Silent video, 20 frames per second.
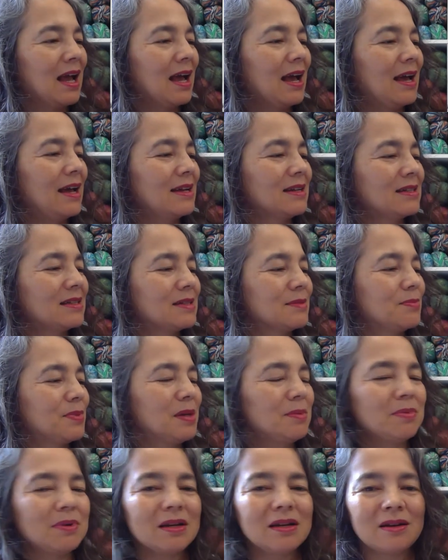And
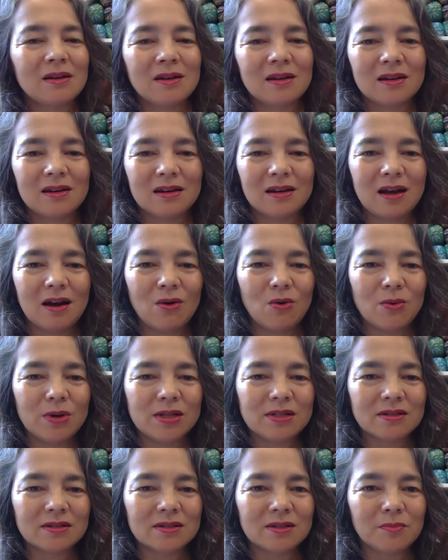people are
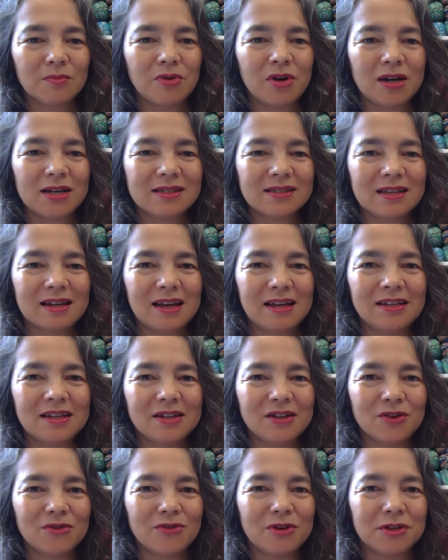always surprised that I
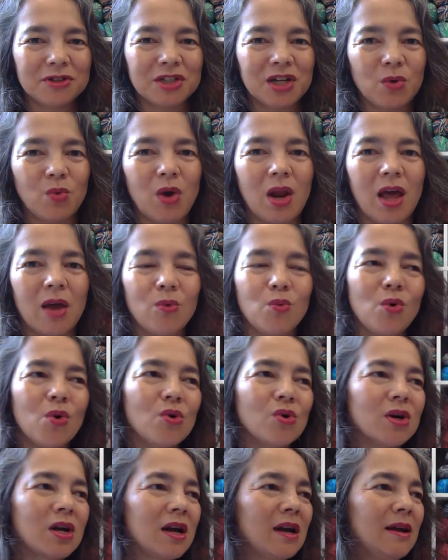knit and crochet while I
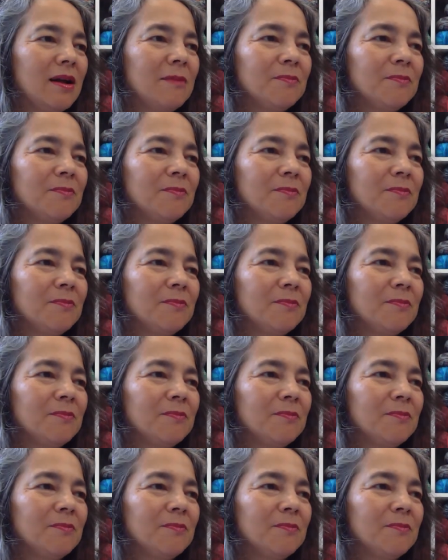walk.